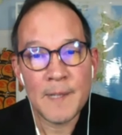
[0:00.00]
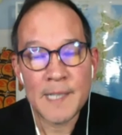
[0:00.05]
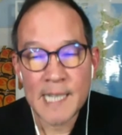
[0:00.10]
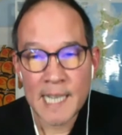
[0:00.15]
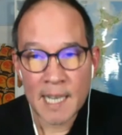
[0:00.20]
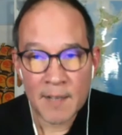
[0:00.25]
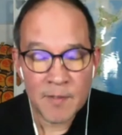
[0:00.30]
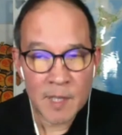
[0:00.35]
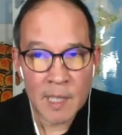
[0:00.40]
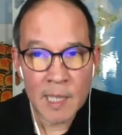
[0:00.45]

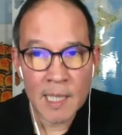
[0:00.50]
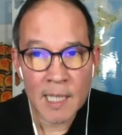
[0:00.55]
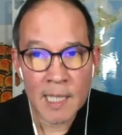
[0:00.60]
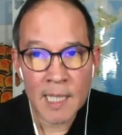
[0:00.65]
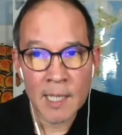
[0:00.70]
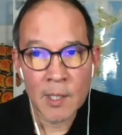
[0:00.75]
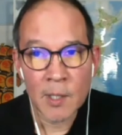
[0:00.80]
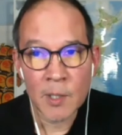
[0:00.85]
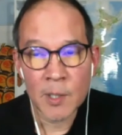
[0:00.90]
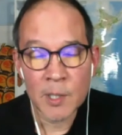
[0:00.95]
Definitely
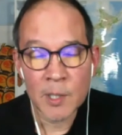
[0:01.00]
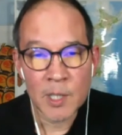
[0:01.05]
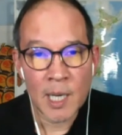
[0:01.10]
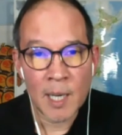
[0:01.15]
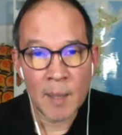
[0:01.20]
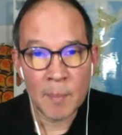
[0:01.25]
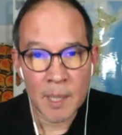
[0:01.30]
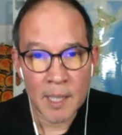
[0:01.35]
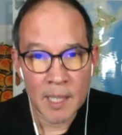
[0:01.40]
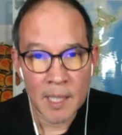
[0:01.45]
learn
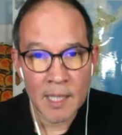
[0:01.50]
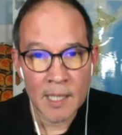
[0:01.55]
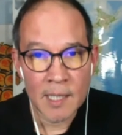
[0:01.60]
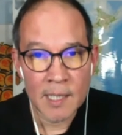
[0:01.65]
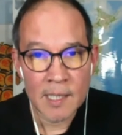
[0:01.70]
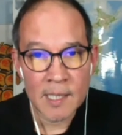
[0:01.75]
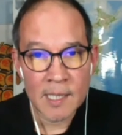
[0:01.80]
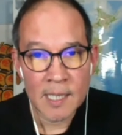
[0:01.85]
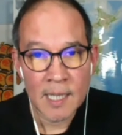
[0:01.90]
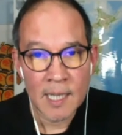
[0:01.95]

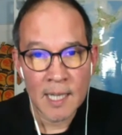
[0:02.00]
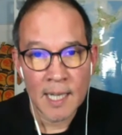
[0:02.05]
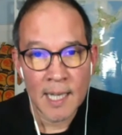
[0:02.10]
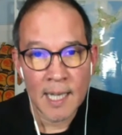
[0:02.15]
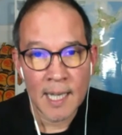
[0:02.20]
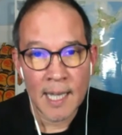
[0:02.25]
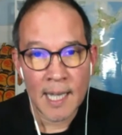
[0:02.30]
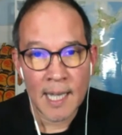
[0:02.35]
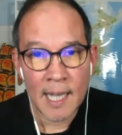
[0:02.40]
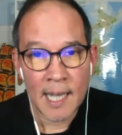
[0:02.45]
Japanese,
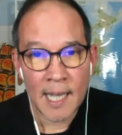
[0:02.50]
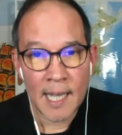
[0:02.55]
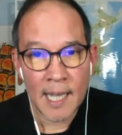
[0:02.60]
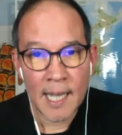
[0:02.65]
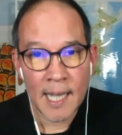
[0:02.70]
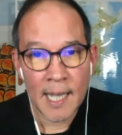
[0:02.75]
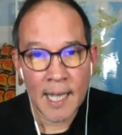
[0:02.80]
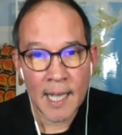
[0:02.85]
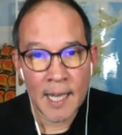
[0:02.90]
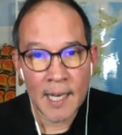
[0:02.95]

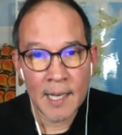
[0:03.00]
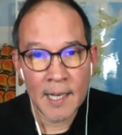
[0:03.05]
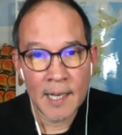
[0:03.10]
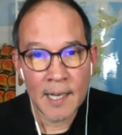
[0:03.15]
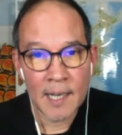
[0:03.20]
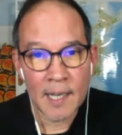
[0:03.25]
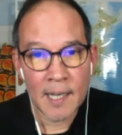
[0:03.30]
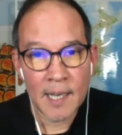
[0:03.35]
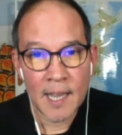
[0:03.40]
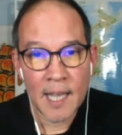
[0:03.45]

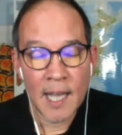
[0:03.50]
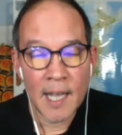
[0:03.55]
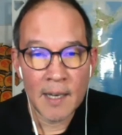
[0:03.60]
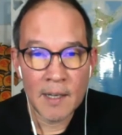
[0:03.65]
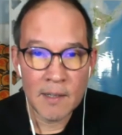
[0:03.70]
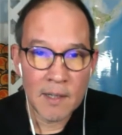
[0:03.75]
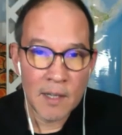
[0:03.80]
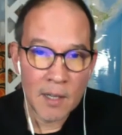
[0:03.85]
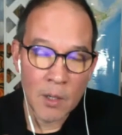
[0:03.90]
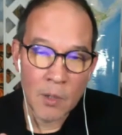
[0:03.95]
and
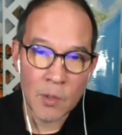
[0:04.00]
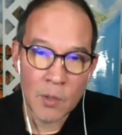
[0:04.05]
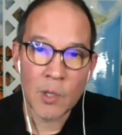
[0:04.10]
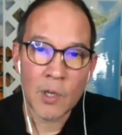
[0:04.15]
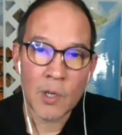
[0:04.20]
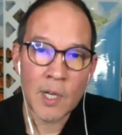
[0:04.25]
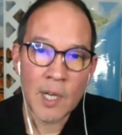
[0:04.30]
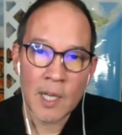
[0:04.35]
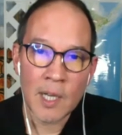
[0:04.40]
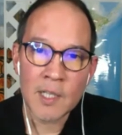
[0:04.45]
then,
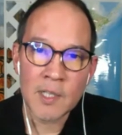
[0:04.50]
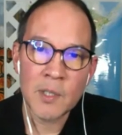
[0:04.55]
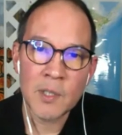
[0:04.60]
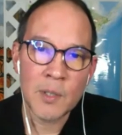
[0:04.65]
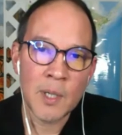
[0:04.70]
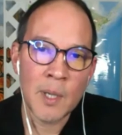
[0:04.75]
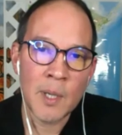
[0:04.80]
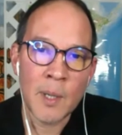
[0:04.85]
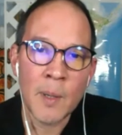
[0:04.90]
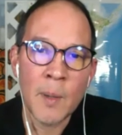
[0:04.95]
good luck to
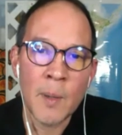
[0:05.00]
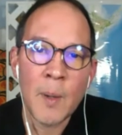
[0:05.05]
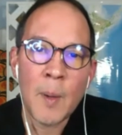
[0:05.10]
you.